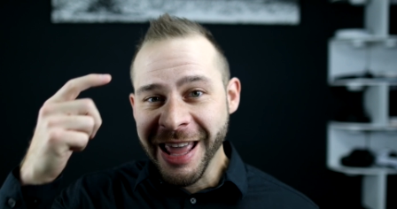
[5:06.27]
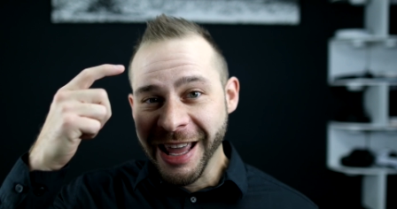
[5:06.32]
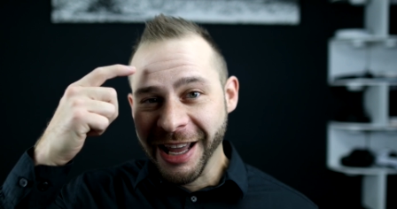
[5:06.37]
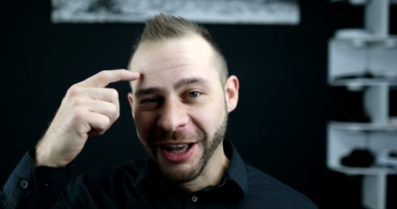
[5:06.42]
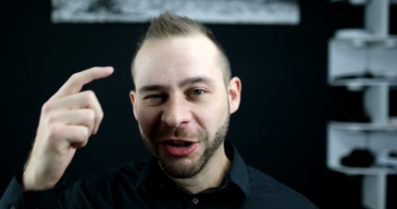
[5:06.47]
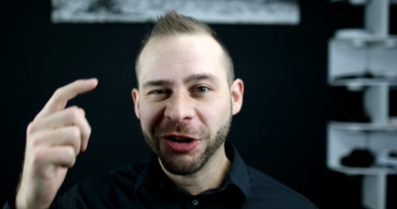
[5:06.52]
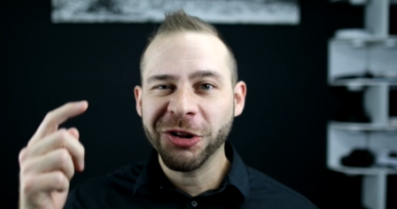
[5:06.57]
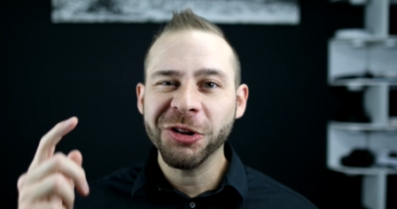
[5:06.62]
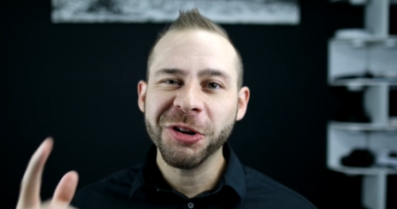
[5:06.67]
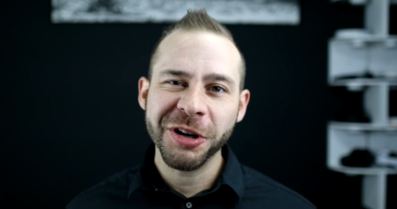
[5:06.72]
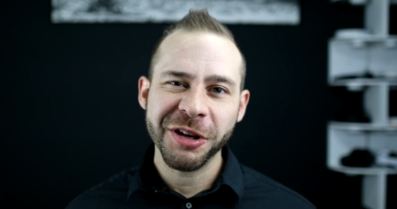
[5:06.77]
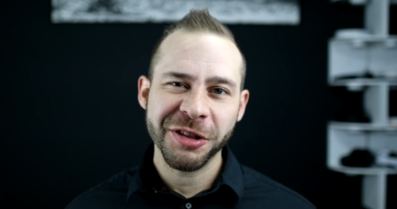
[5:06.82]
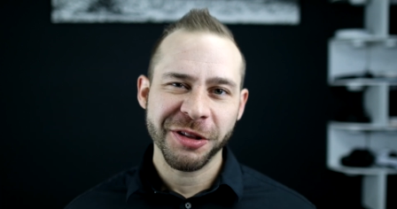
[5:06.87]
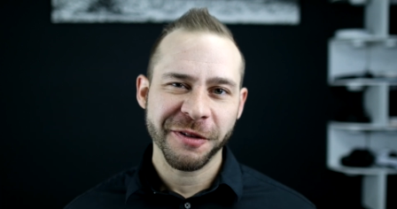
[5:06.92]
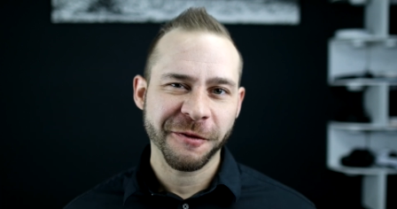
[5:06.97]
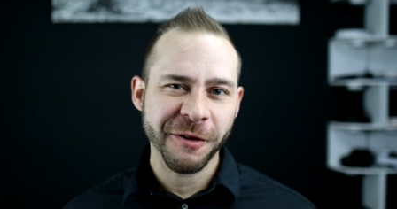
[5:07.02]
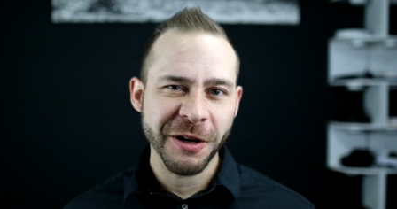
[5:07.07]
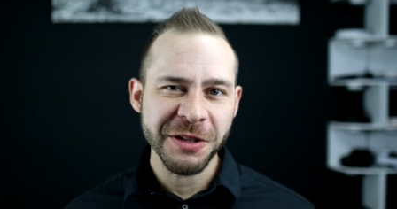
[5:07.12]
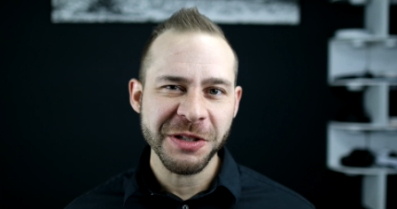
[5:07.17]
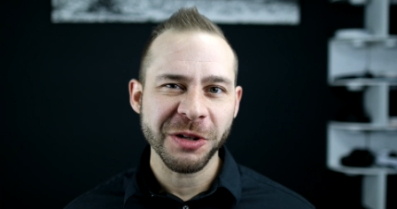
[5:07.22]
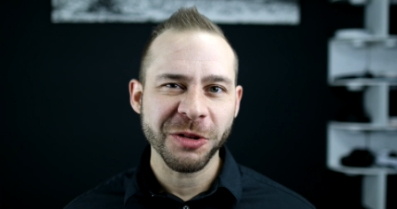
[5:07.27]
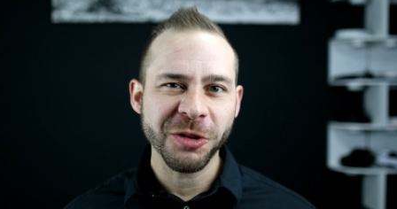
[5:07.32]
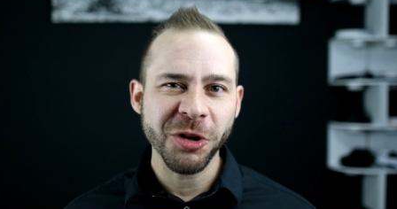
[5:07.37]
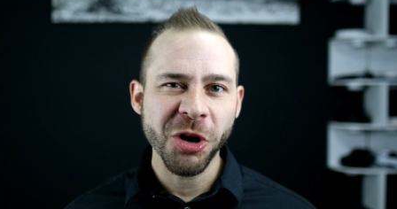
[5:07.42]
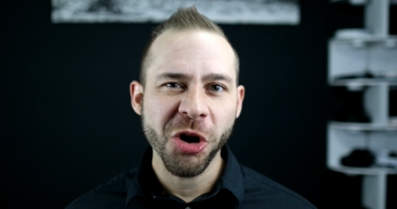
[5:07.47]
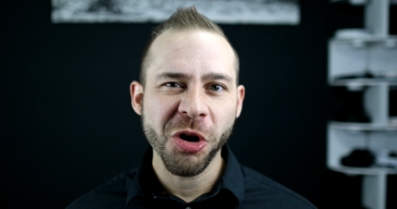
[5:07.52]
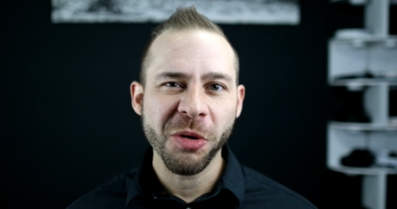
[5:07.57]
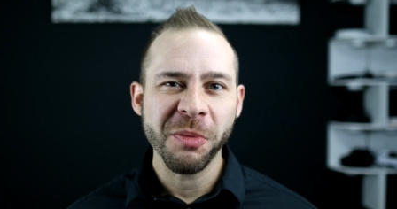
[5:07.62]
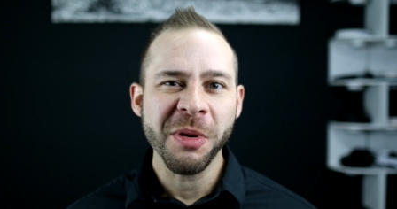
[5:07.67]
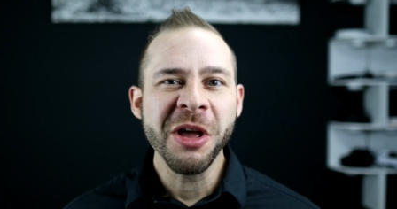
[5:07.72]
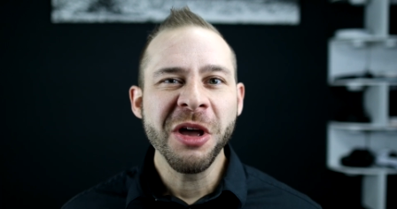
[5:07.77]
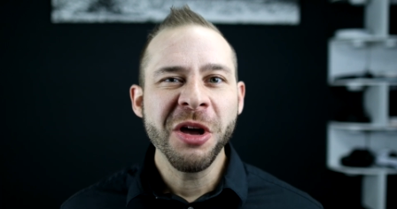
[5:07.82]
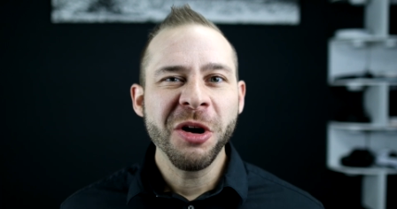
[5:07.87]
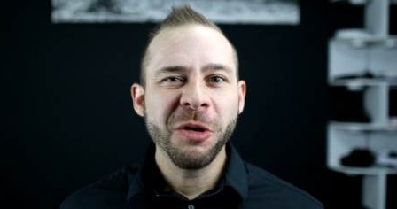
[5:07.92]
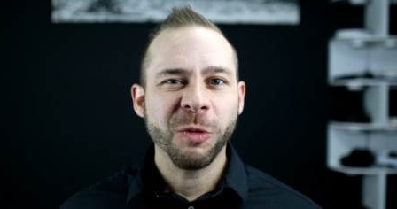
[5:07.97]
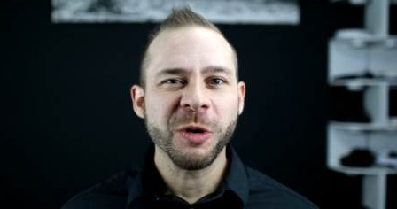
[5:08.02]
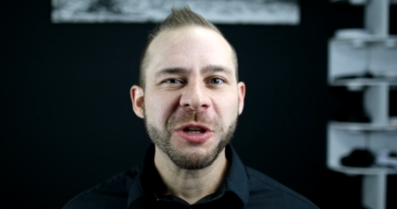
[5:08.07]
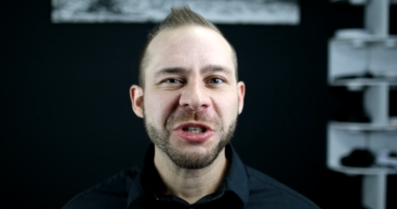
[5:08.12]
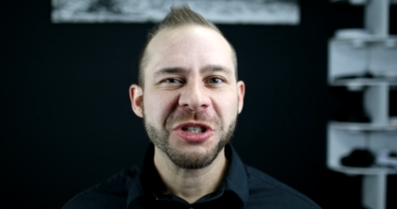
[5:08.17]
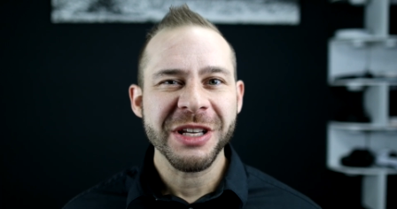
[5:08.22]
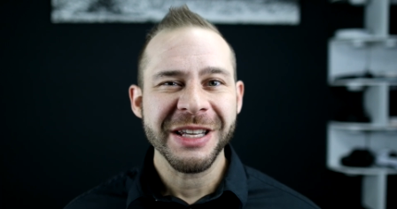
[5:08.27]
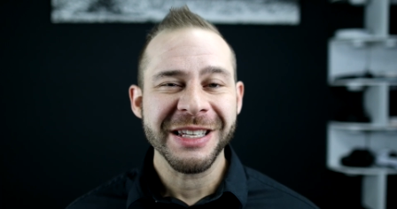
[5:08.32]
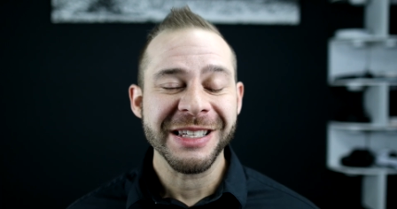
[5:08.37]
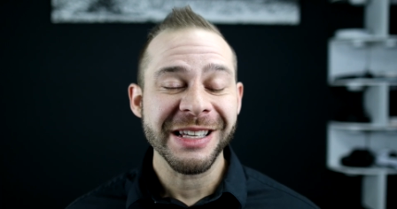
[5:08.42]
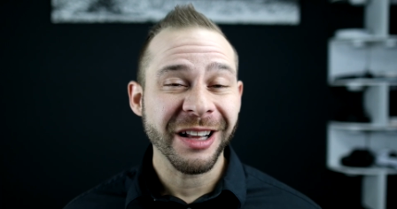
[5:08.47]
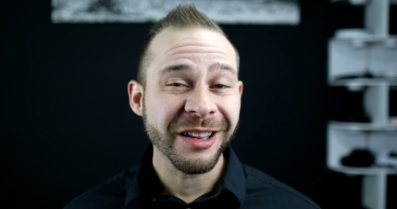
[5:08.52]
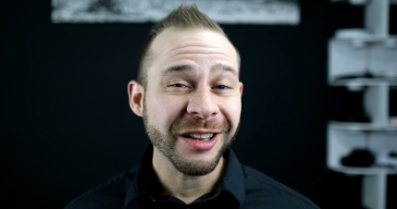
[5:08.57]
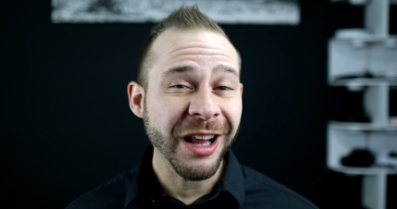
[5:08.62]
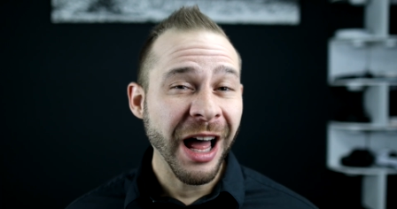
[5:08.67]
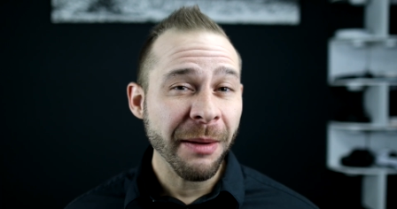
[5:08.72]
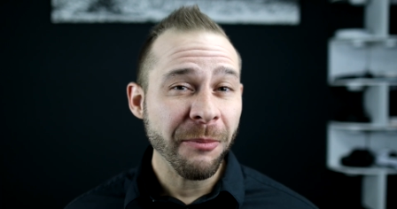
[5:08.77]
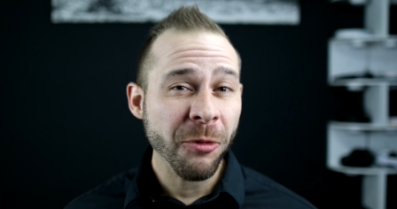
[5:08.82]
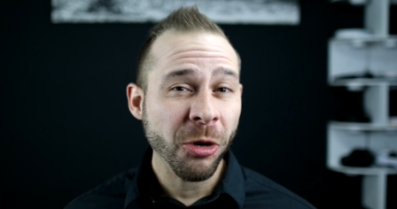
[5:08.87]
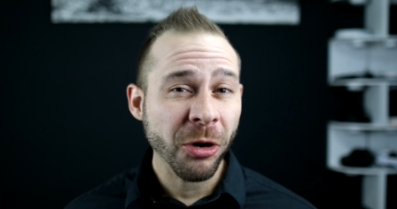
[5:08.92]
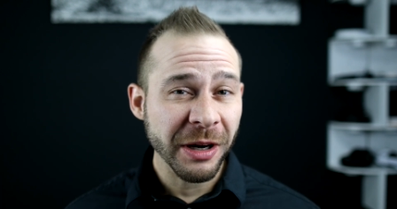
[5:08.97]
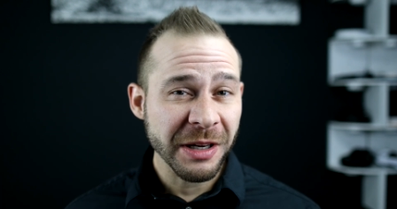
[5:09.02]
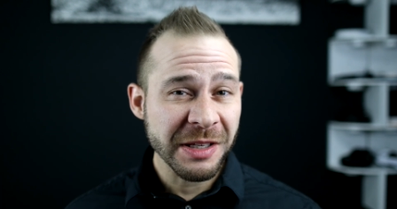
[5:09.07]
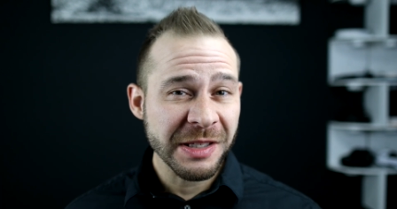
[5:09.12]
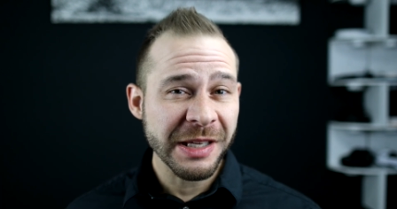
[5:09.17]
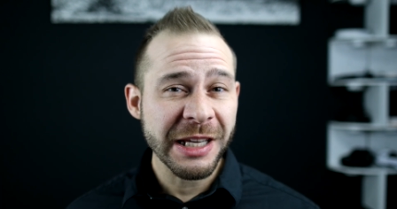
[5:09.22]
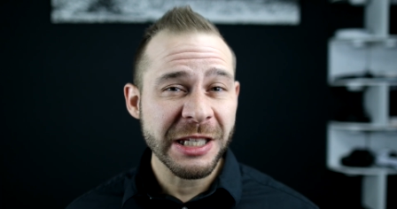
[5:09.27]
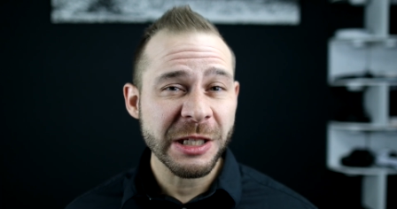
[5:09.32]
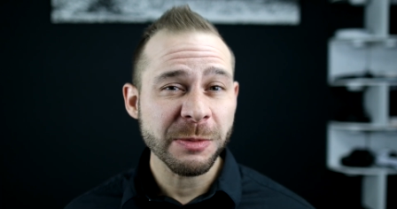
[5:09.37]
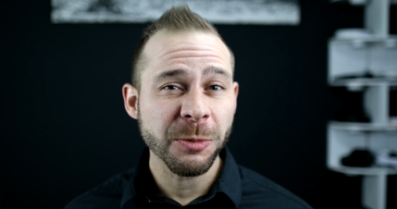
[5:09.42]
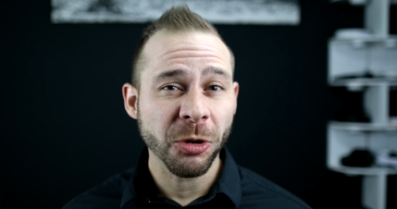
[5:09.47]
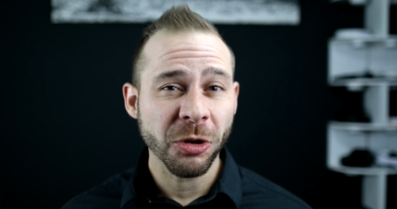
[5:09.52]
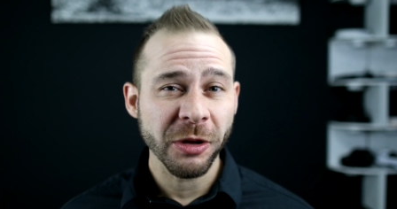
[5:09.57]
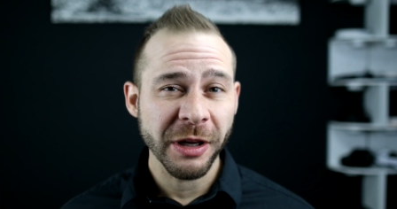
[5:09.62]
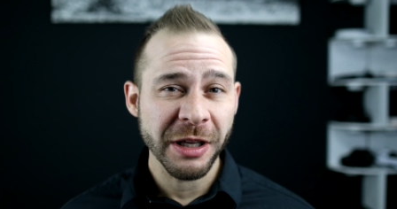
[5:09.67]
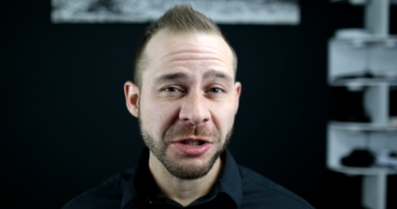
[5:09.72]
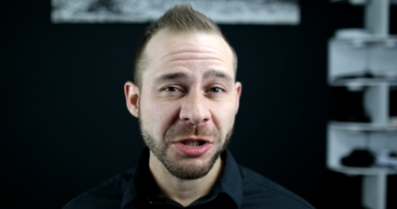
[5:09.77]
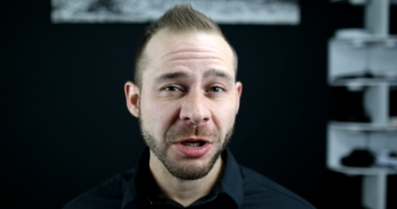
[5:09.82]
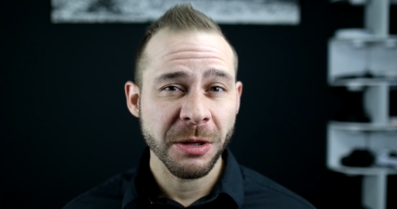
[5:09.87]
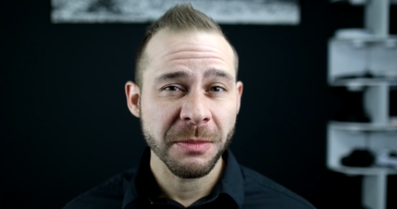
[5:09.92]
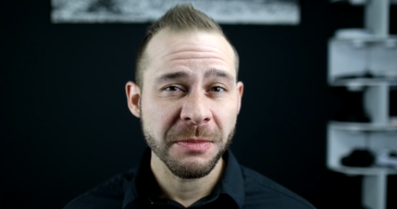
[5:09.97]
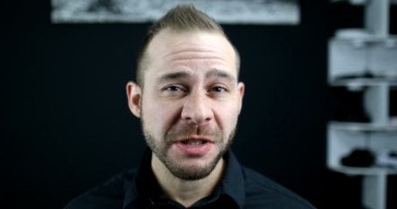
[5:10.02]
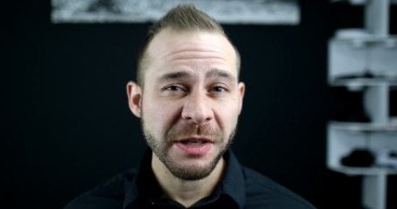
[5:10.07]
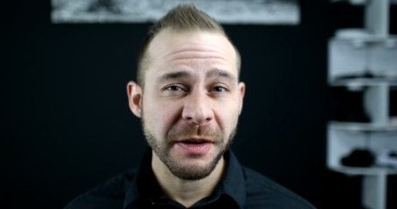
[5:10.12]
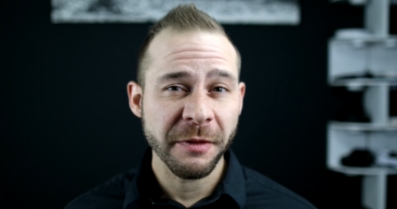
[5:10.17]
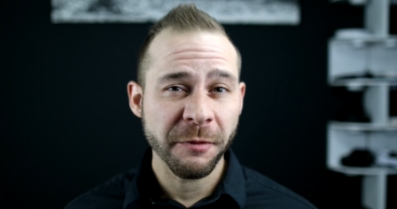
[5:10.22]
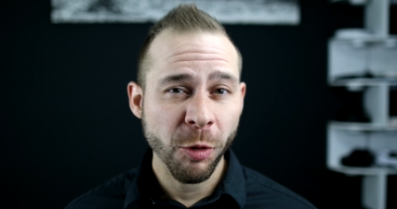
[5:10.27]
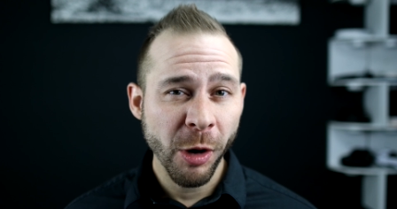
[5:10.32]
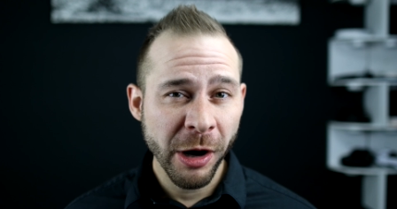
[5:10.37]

including the frontal lobe, which is a lot more accessible in terms of